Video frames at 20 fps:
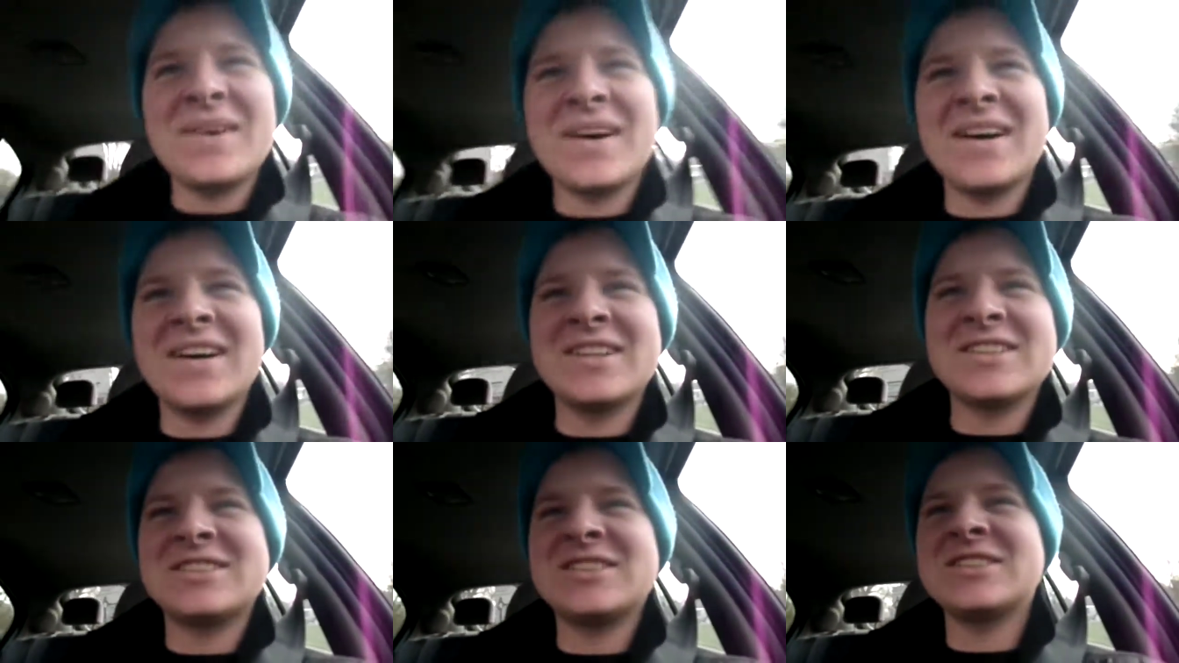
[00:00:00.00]

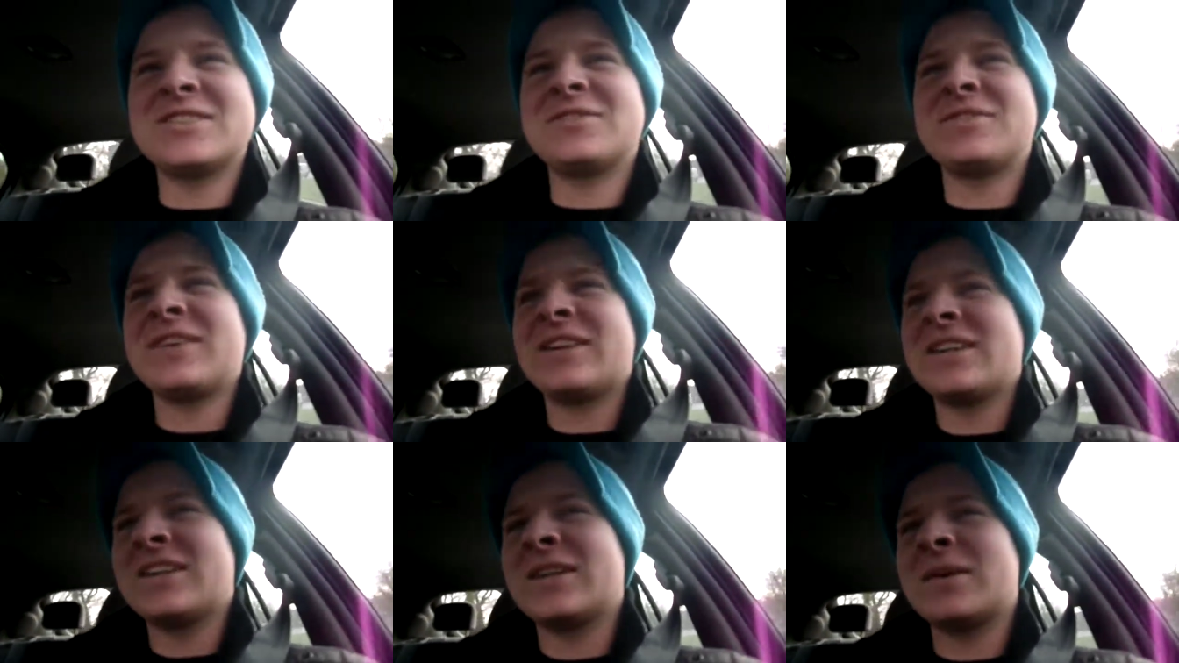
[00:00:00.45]
uh, she's
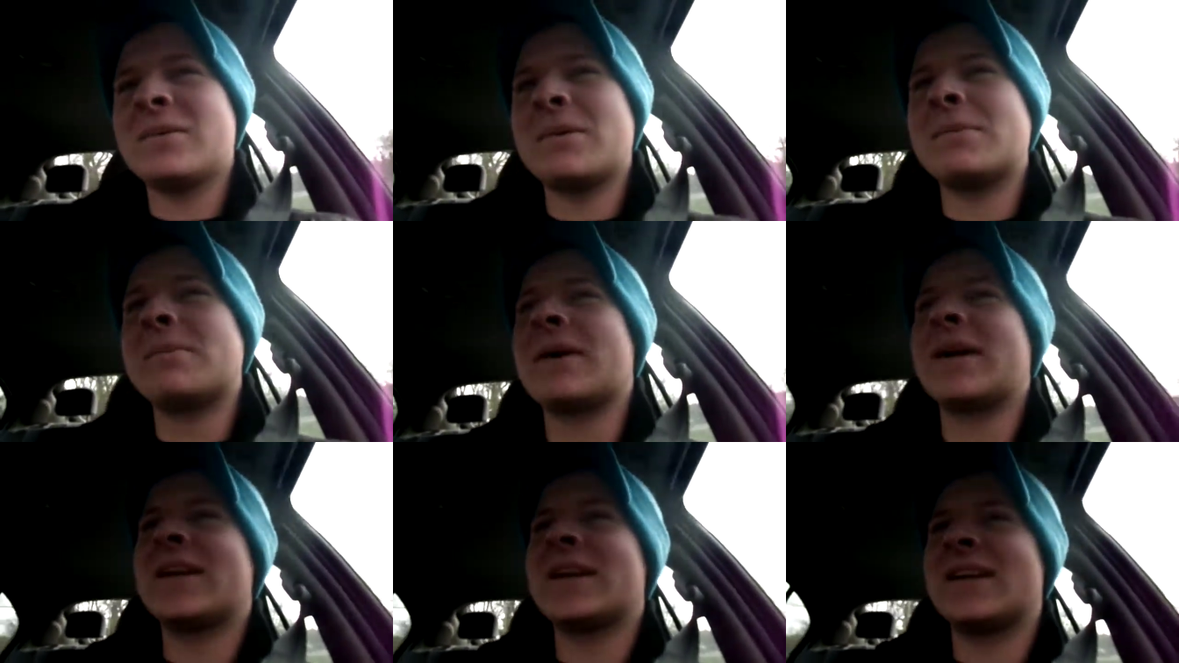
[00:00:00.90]
feeling a little
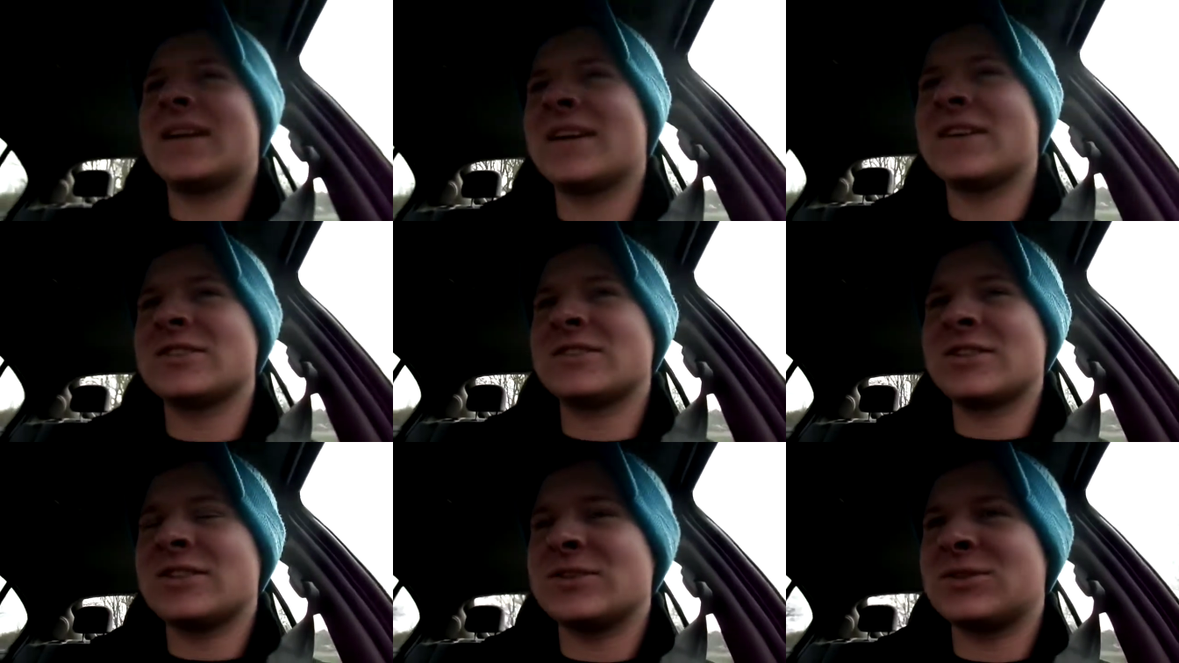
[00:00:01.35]
bit better now,
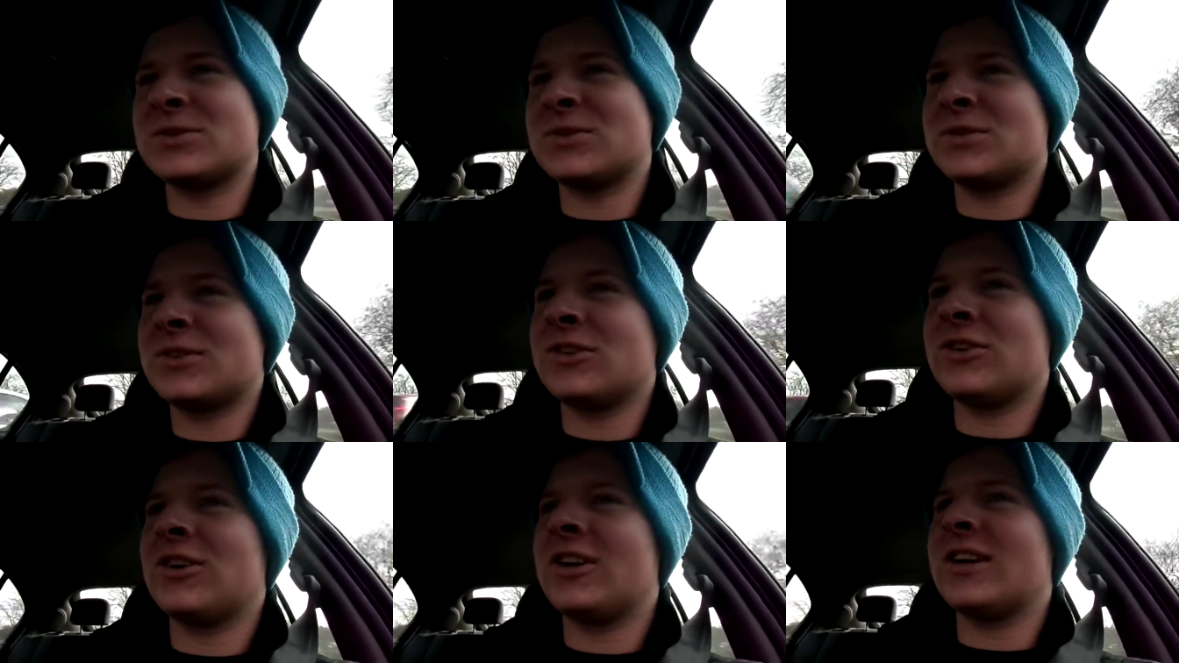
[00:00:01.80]
so it's all
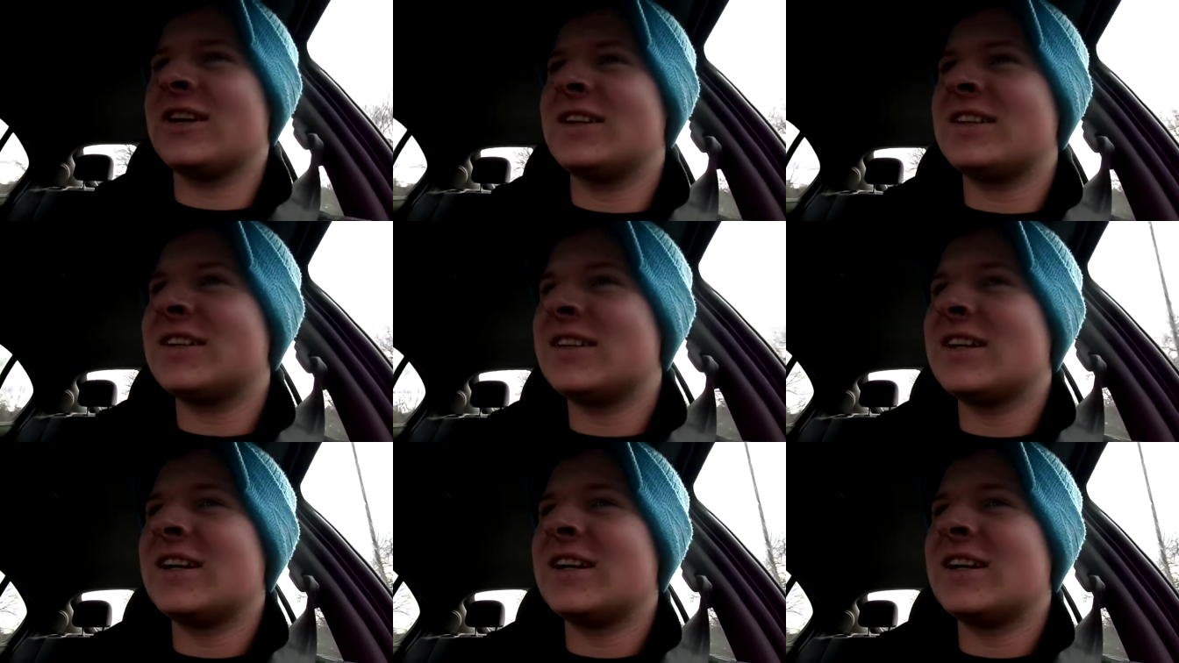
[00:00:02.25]
alright.